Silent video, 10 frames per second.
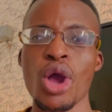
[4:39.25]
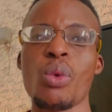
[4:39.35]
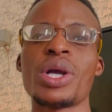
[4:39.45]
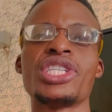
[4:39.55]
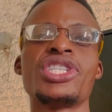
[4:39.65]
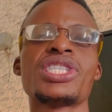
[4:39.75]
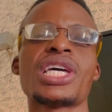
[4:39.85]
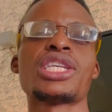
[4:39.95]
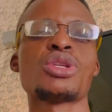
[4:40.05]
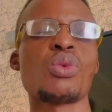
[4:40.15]
When
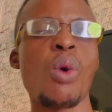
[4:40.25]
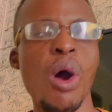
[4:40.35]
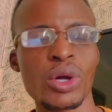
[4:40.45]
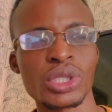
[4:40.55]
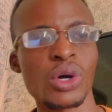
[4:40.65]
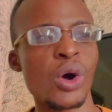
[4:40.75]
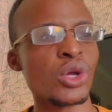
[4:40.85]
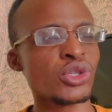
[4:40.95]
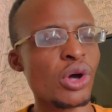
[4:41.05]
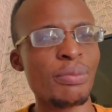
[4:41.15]
Jesus walked
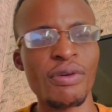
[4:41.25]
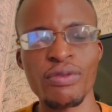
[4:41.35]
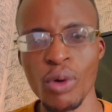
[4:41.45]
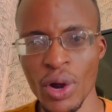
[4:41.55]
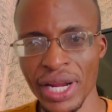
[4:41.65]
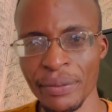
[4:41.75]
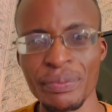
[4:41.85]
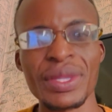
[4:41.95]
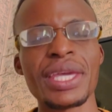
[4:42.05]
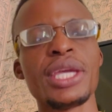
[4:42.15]
on top of water,
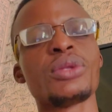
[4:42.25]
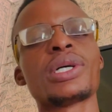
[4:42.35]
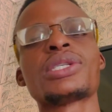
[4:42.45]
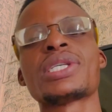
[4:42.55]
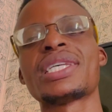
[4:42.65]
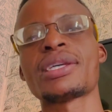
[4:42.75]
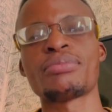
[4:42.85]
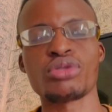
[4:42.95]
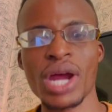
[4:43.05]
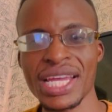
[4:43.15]
it was a
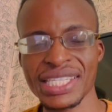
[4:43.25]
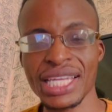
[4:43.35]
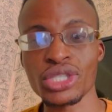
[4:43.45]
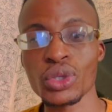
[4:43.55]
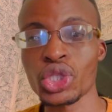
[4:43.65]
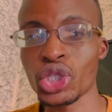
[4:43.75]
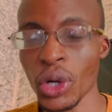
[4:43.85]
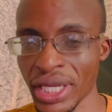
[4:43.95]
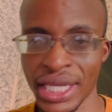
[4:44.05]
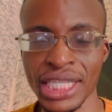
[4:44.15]
surprise and so
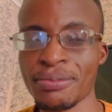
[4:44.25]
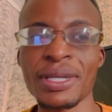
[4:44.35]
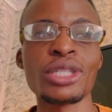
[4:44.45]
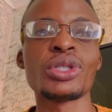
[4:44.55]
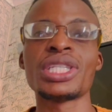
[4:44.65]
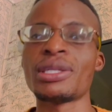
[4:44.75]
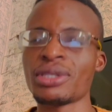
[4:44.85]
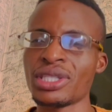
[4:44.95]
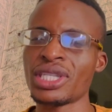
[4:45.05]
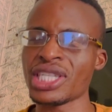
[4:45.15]
shocking, especially to the
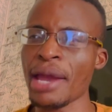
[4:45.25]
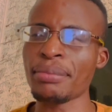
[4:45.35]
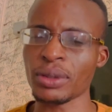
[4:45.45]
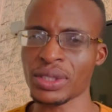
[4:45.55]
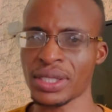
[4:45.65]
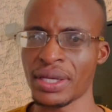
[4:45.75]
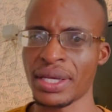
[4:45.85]
disciples.